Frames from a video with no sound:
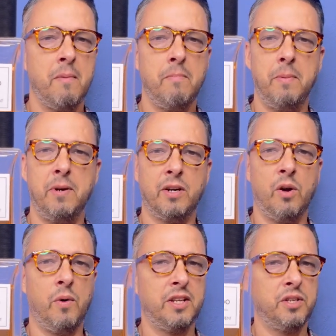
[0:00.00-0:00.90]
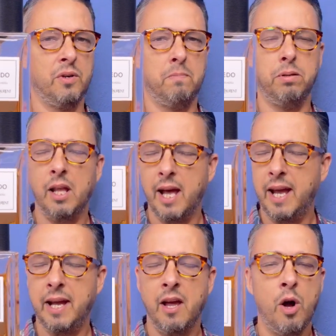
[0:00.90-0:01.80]
Maybe you're going to a
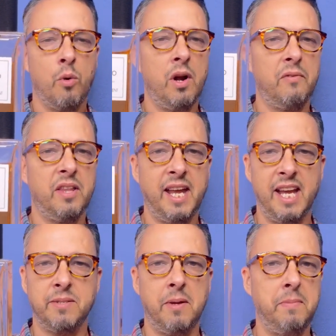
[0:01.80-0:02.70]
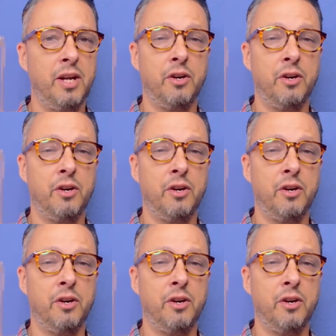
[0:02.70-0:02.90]
play, whatever the case may be,